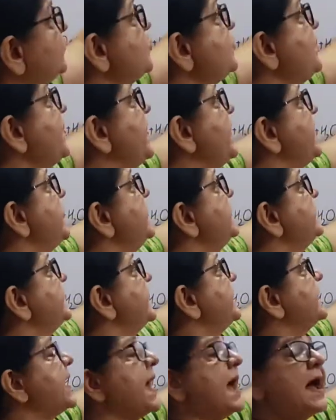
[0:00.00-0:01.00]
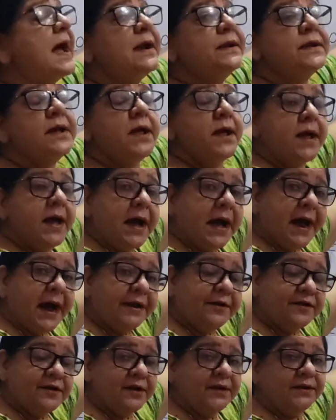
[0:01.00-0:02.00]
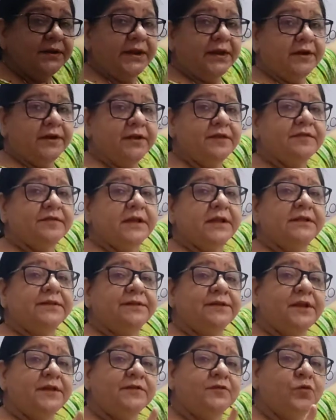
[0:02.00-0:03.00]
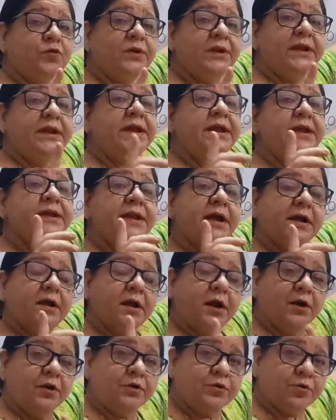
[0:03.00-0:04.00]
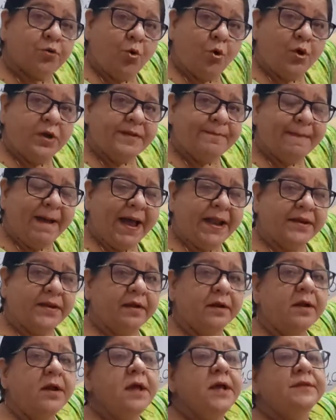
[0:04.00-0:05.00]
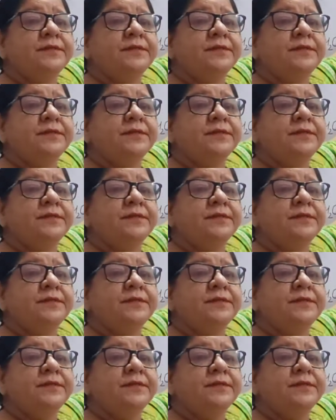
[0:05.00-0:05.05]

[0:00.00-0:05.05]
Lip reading: to be heated at 100 degrees Celsius only in a controlled manner.